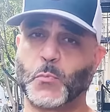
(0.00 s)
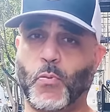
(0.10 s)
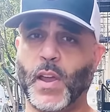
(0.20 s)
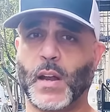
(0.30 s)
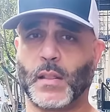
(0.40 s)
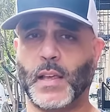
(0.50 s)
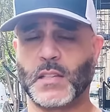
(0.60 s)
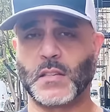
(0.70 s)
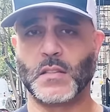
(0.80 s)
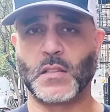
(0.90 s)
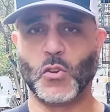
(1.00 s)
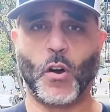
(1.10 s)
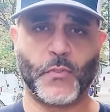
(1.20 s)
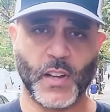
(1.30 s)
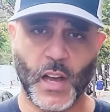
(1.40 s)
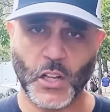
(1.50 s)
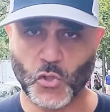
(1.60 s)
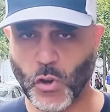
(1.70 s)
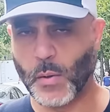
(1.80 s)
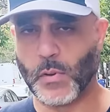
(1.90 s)
pre-adolescence, he often got in
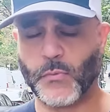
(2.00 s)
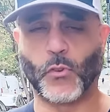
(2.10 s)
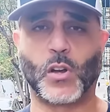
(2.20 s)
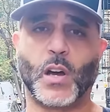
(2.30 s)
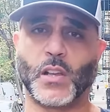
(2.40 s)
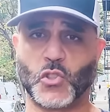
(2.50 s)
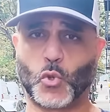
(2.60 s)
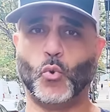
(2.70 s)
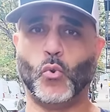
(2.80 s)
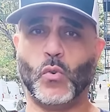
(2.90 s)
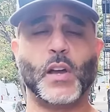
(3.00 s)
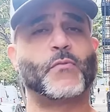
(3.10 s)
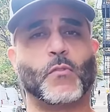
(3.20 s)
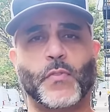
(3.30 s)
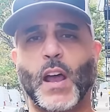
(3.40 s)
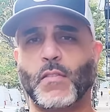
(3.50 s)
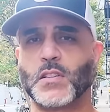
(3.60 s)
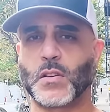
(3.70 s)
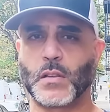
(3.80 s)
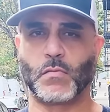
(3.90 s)
trouble for cutting school and for
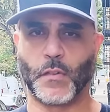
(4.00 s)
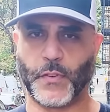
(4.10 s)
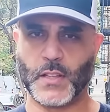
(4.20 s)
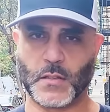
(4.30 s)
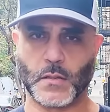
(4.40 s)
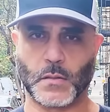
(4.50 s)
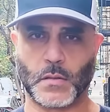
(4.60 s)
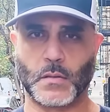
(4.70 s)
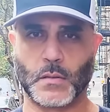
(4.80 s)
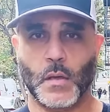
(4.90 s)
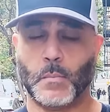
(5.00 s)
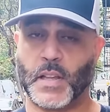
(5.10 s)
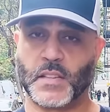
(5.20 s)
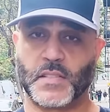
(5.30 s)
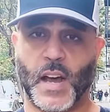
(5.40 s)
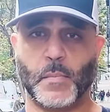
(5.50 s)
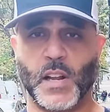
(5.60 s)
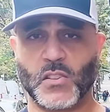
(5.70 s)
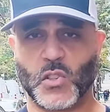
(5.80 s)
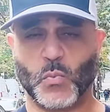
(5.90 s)
various other offenses. By the time
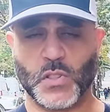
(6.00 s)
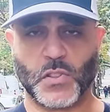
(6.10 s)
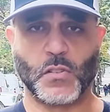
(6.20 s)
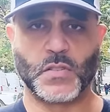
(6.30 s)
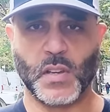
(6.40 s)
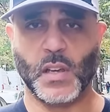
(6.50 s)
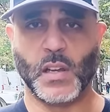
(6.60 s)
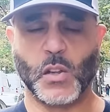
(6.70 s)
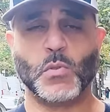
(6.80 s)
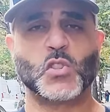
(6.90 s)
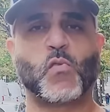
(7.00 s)
Nelson was 13, he was